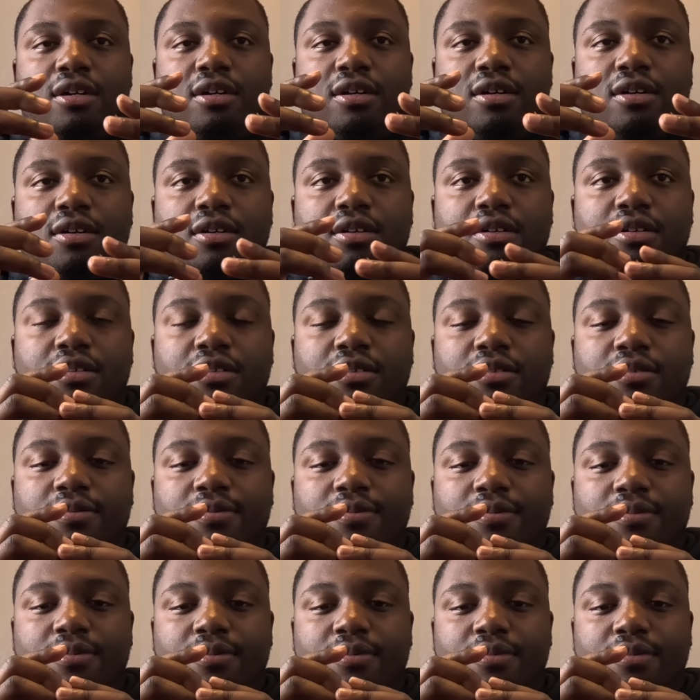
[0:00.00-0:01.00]
Uh,
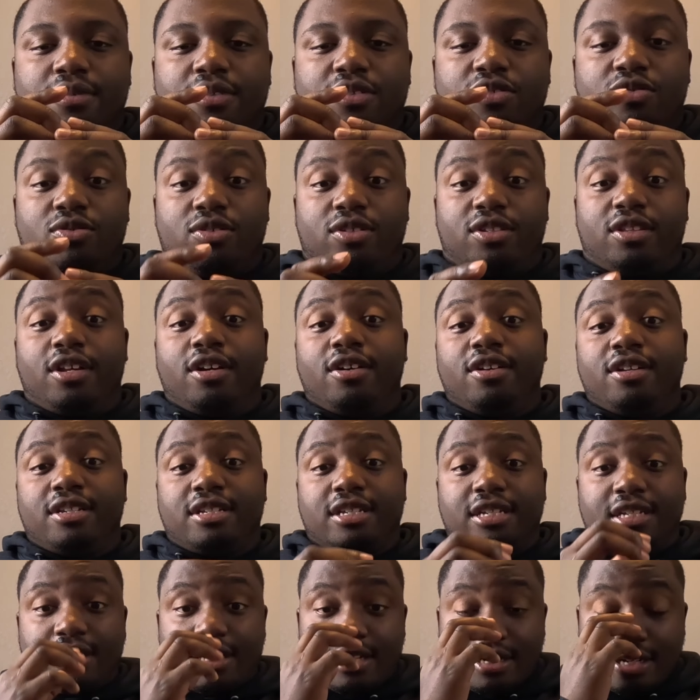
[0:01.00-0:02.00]
this was thirty
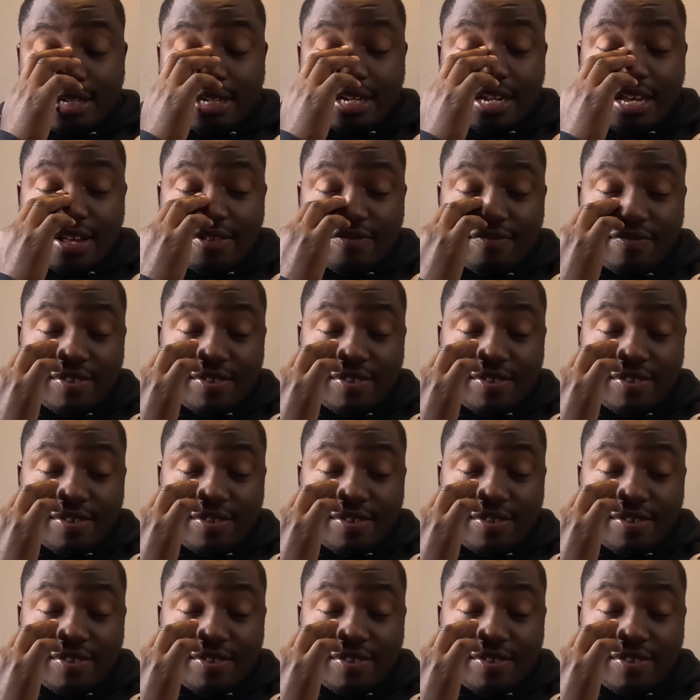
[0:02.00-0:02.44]
six hundred dollar